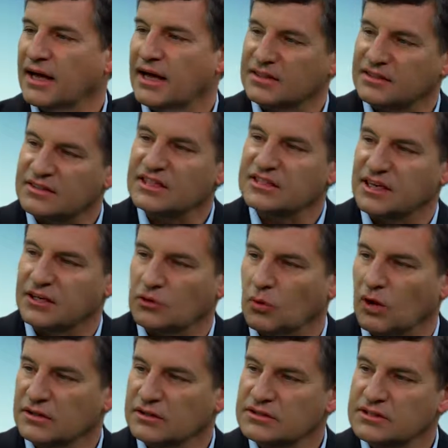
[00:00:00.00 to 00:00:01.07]
And these are the
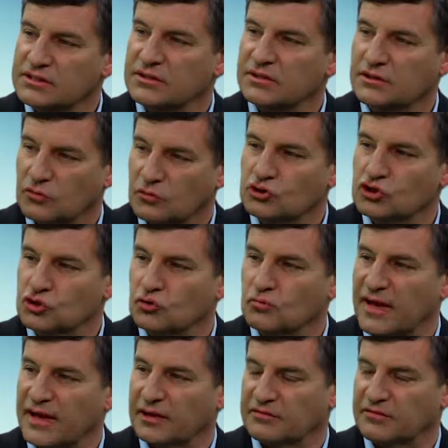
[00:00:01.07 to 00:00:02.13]
ones who should
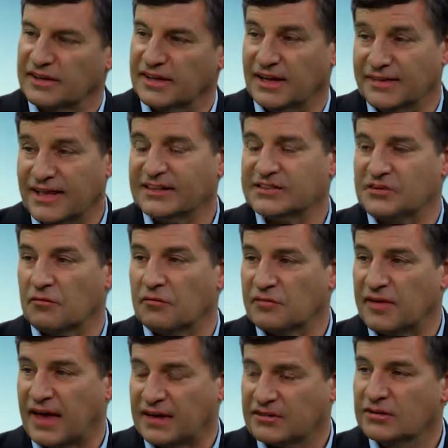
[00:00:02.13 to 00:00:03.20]
benefit. And that's in
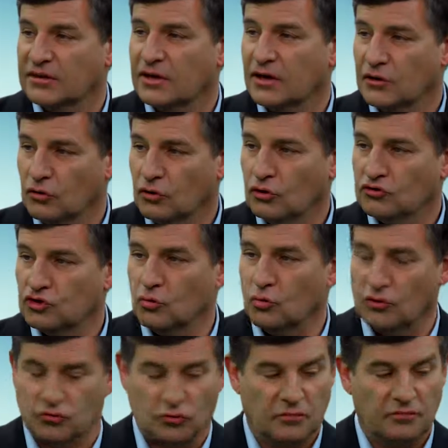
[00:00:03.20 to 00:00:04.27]
fact also
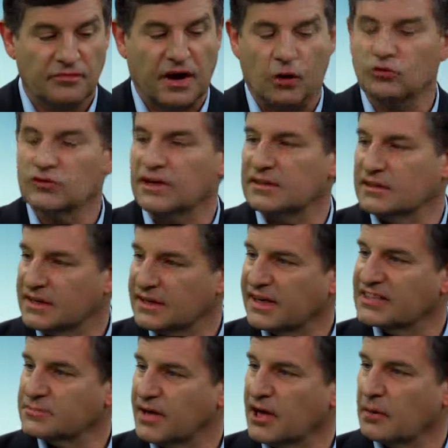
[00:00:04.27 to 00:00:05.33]
what you found in the
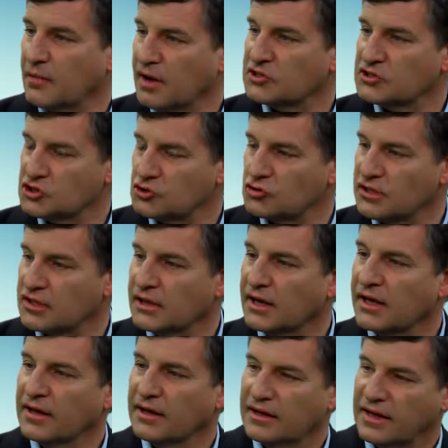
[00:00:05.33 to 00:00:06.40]
CRIS AMI study.
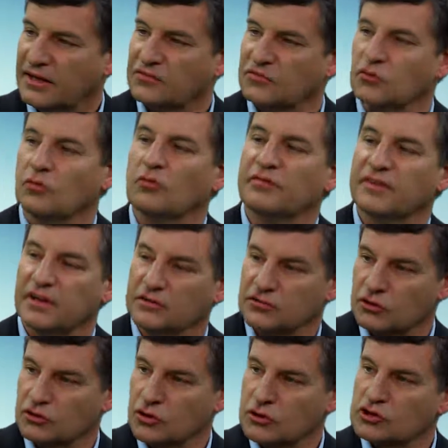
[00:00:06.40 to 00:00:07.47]
If you
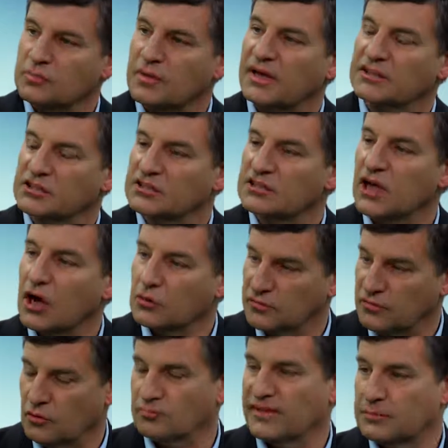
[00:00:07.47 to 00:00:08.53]
filter those patients out
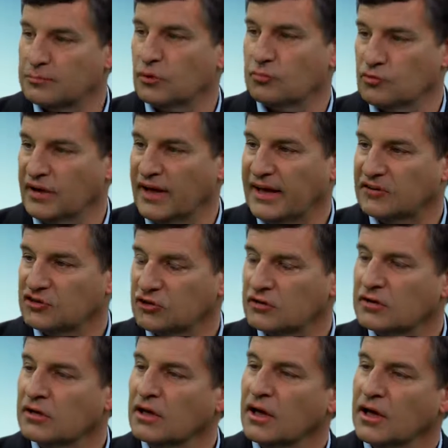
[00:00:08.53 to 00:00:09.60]
from that
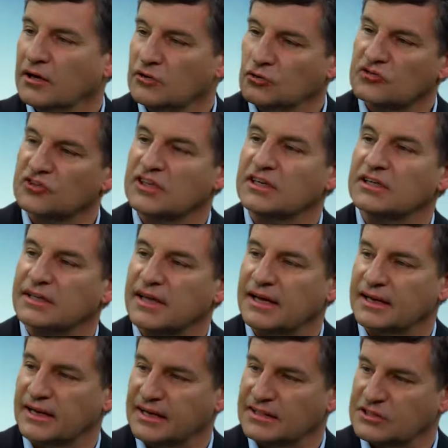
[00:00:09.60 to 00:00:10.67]
population, you see that
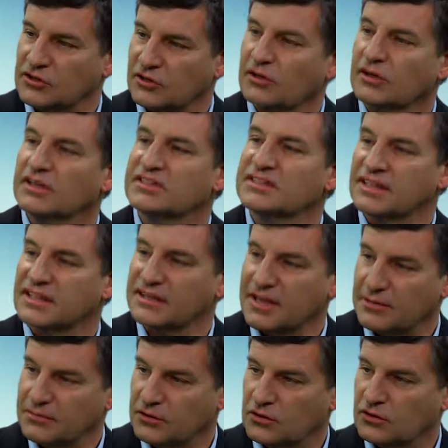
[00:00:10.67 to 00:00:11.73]
there is a
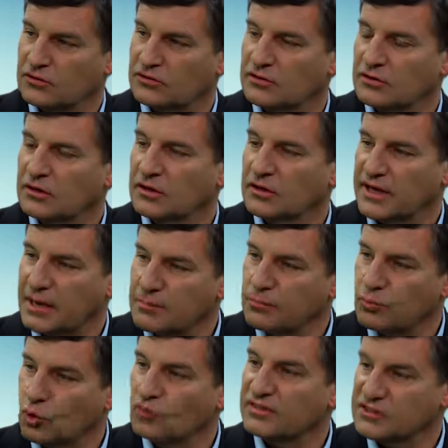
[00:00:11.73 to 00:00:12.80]
significant
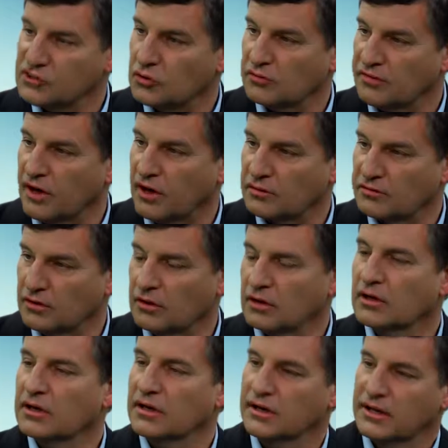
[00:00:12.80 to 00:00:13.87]
improvement in survival
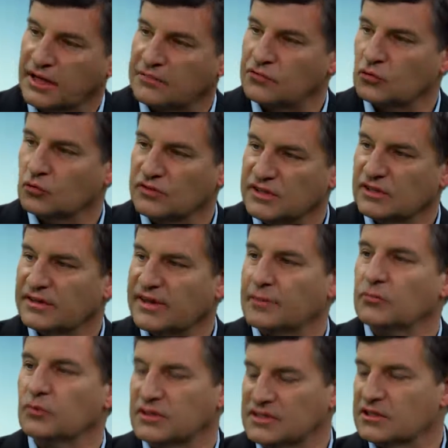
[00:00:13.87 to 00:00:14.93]
if you deal
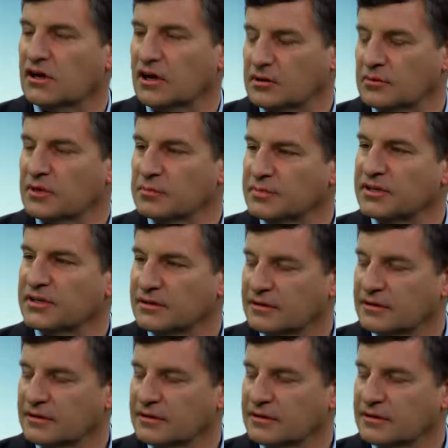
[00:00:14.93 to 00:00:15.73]
them with the IABP.